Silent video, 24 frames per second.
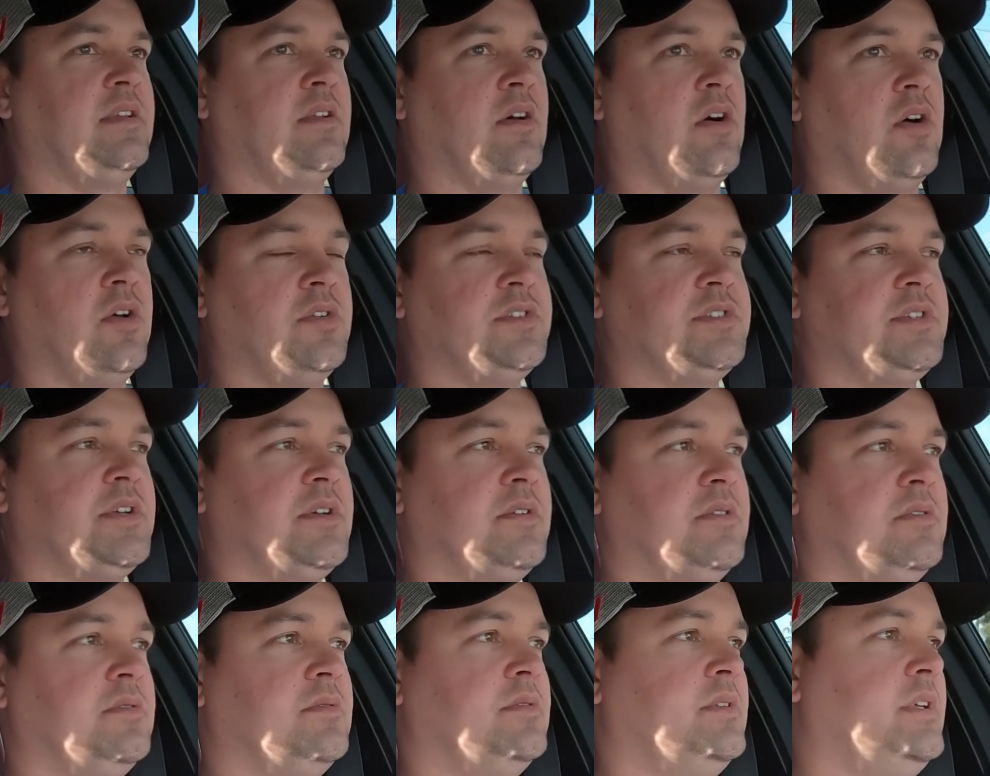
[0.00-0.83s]

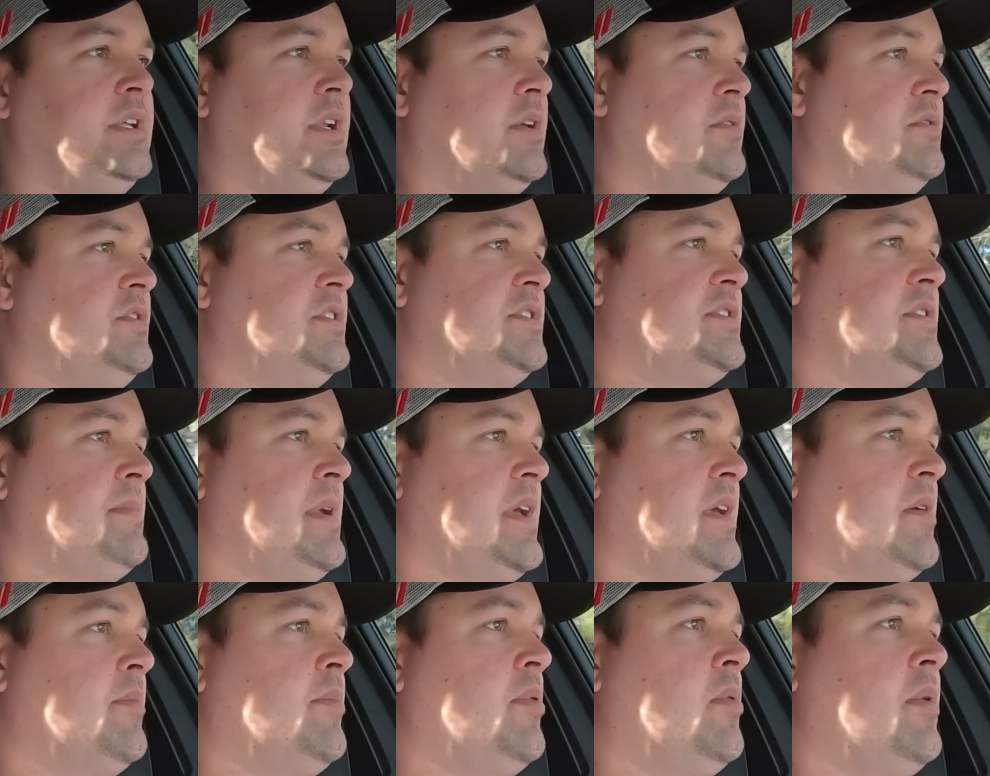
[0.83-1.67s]
Also, just to
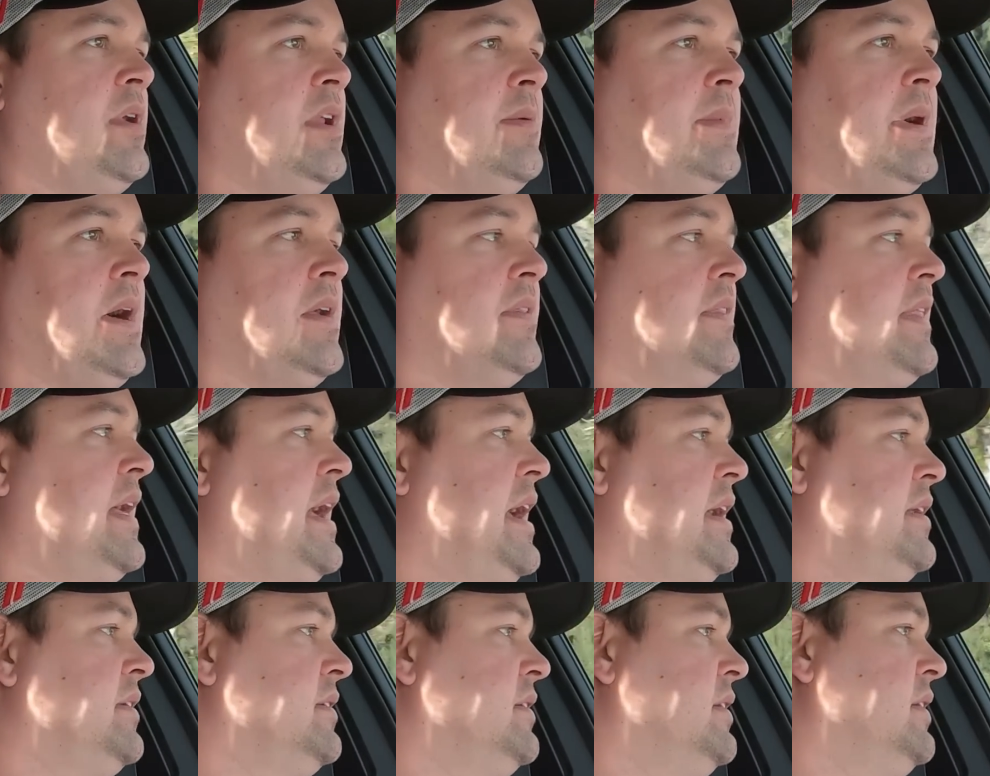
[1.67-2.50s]
make a point about
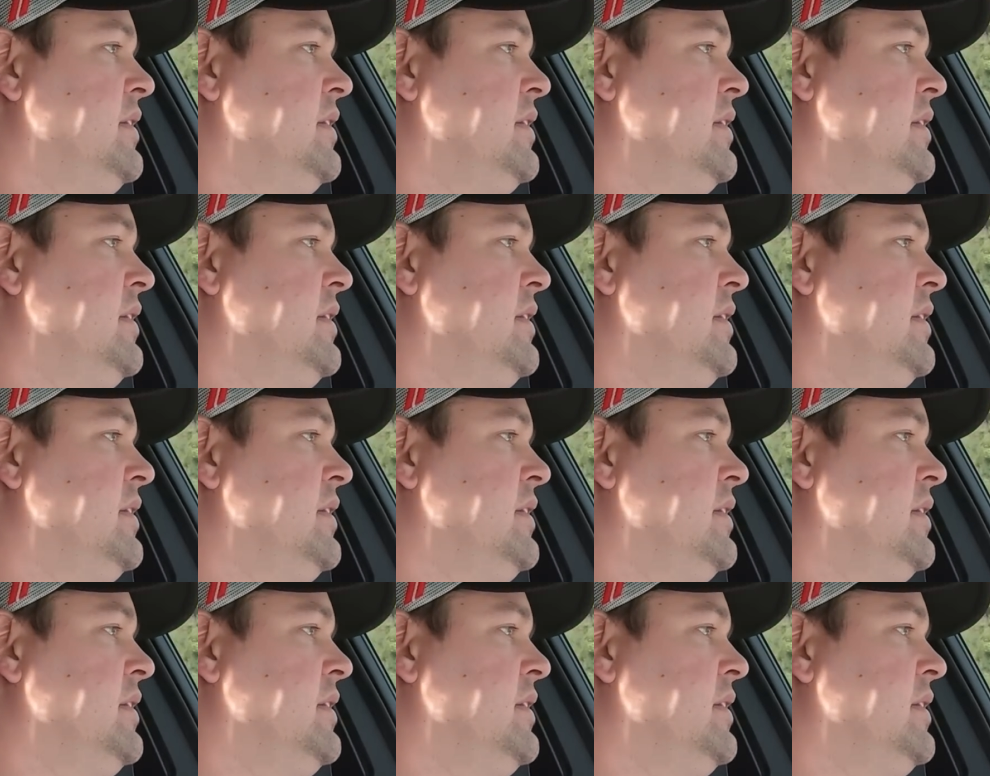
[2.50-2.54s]
that,